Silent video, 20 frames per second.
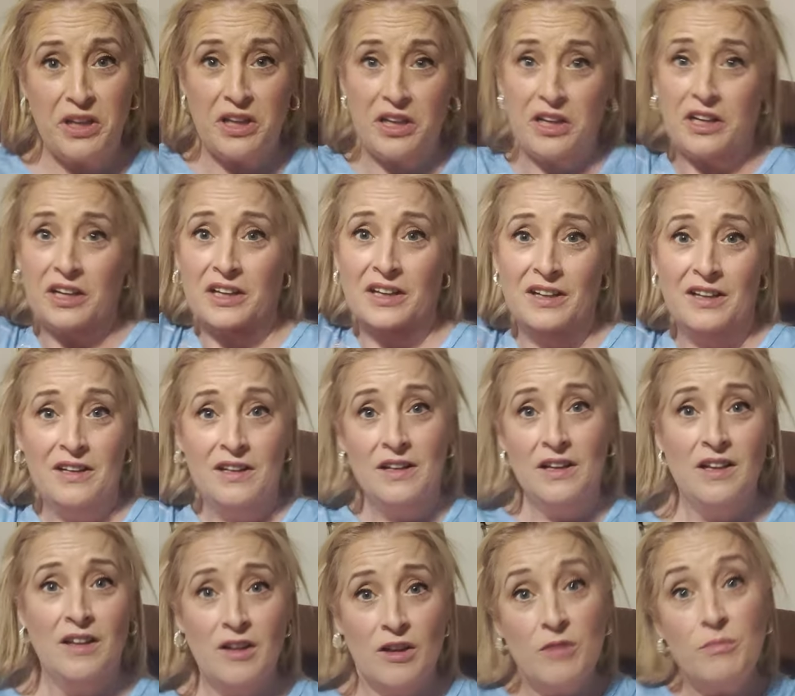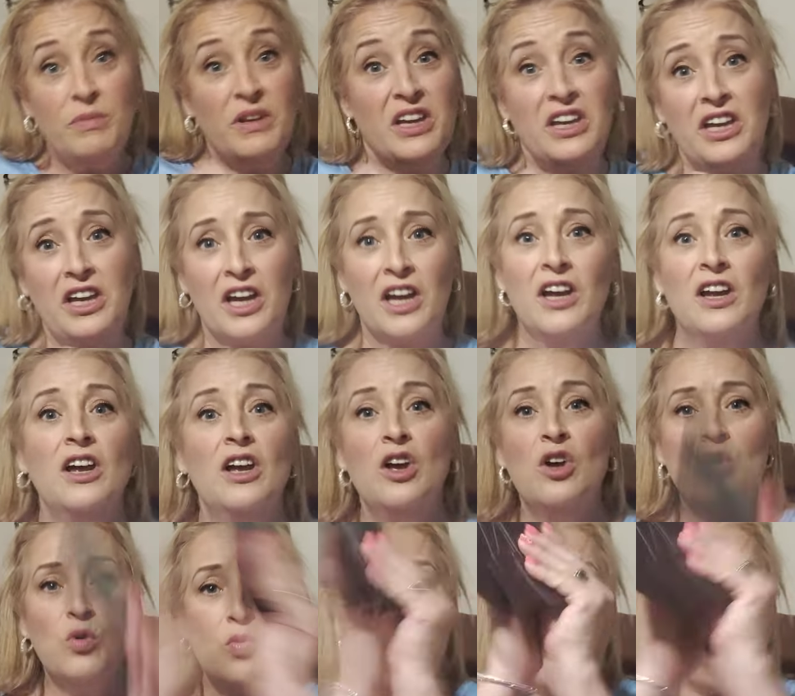P. P.
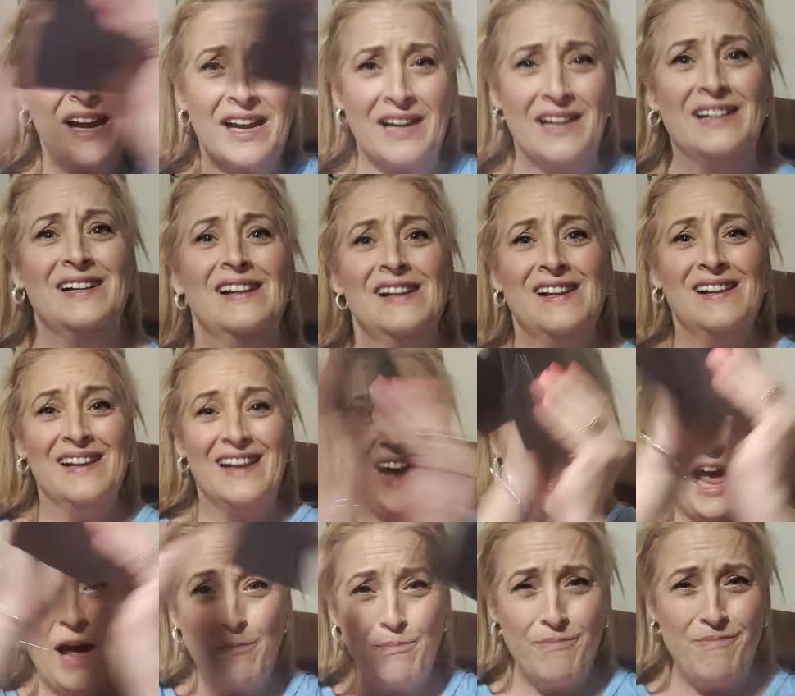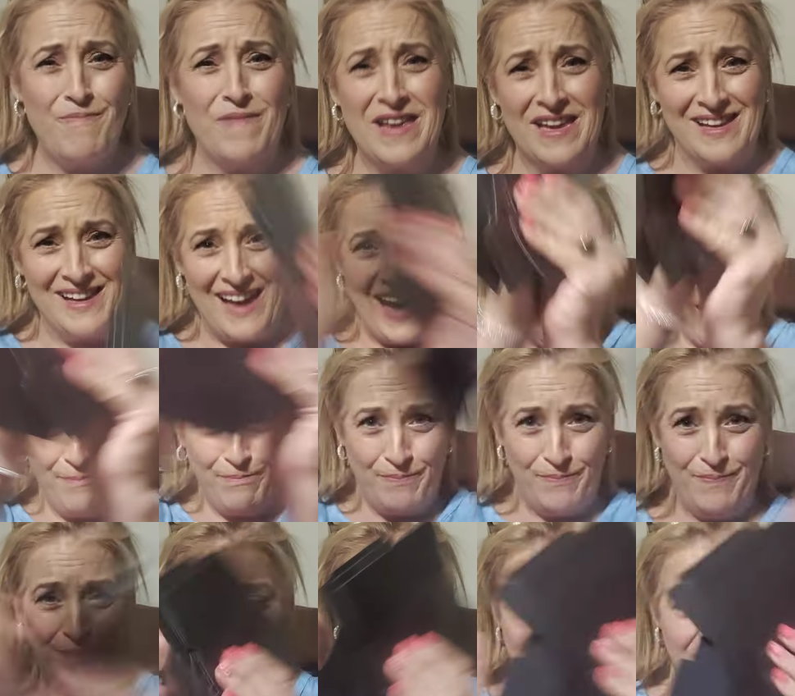Y. Happy.
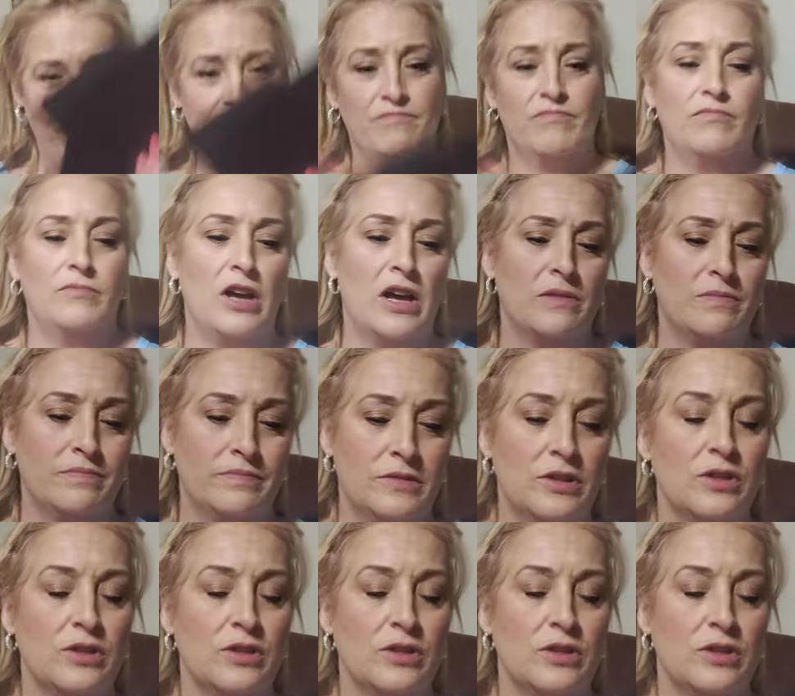Happy. Yeah,